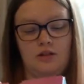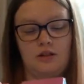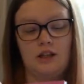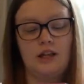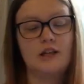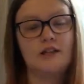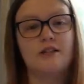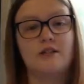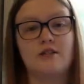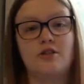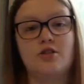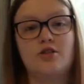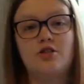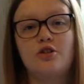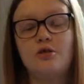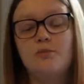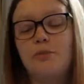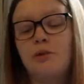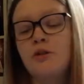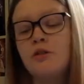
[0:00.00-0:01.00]
Yes, it's a
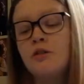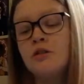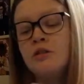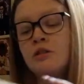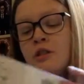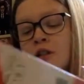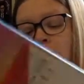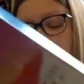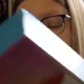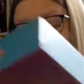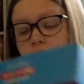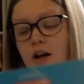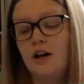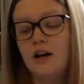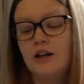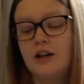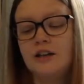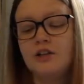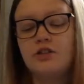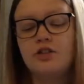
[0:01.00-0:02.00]
shoe box,
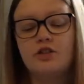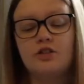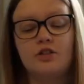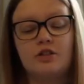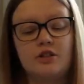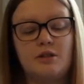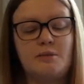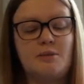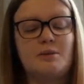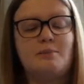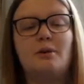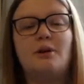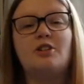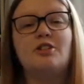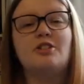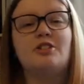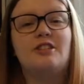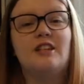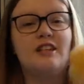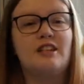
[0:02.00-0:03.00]
and it's just got some
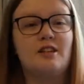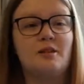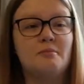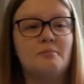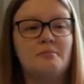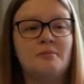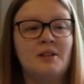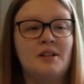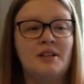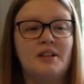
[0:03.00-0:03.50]
sponges in them.